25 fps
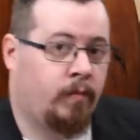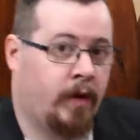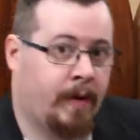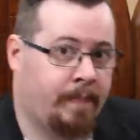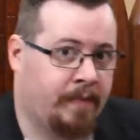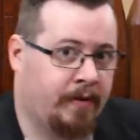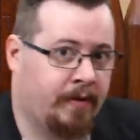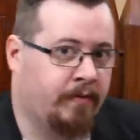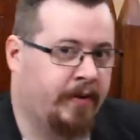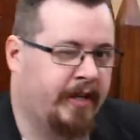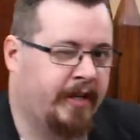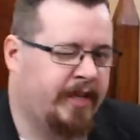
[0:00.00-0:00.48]

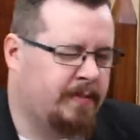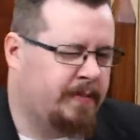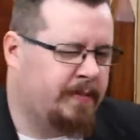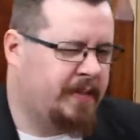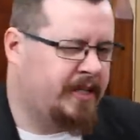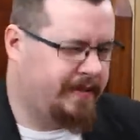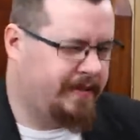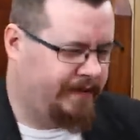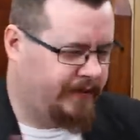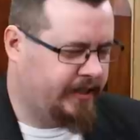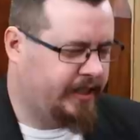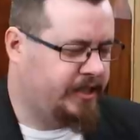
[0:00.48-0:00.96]
weaponry,
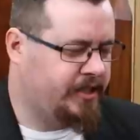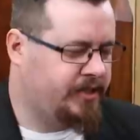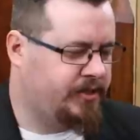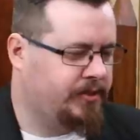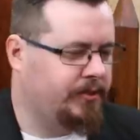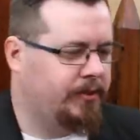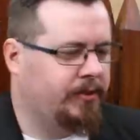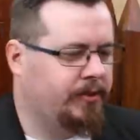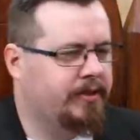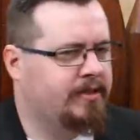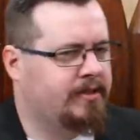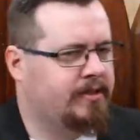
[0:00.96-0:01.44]
specifically
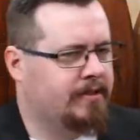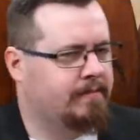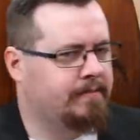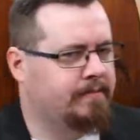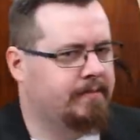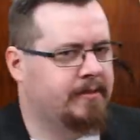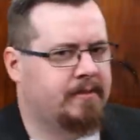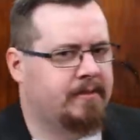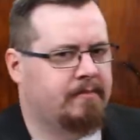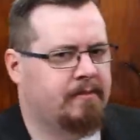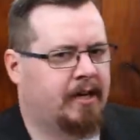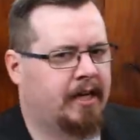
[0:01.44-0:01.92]
swords,
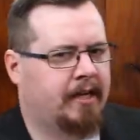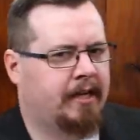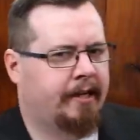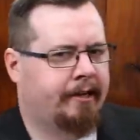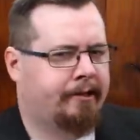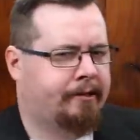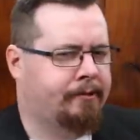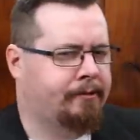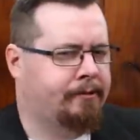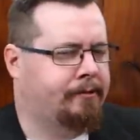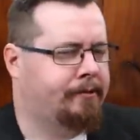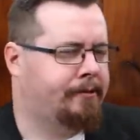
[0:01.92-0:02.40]
I
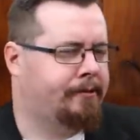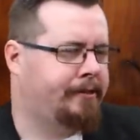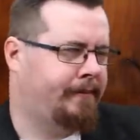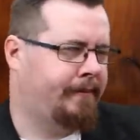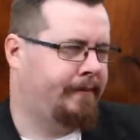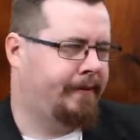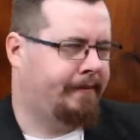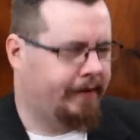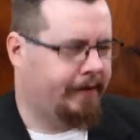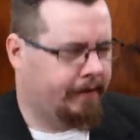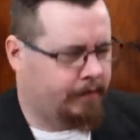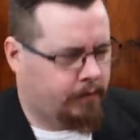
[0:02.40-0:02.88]
like swords, they're
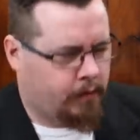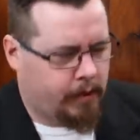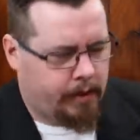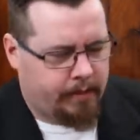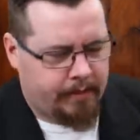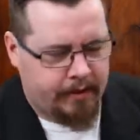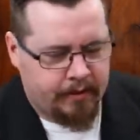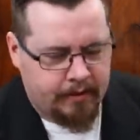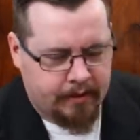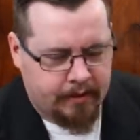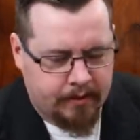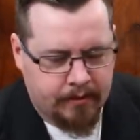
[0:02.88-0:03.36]
my favorite
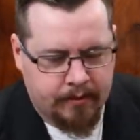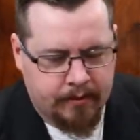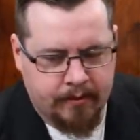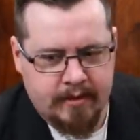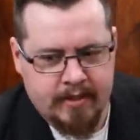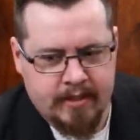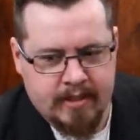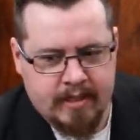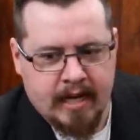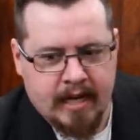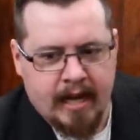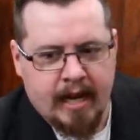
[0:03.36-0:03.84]
weapon, of
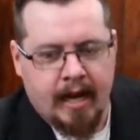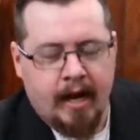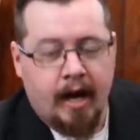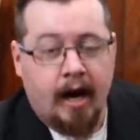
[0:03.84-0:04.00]
course,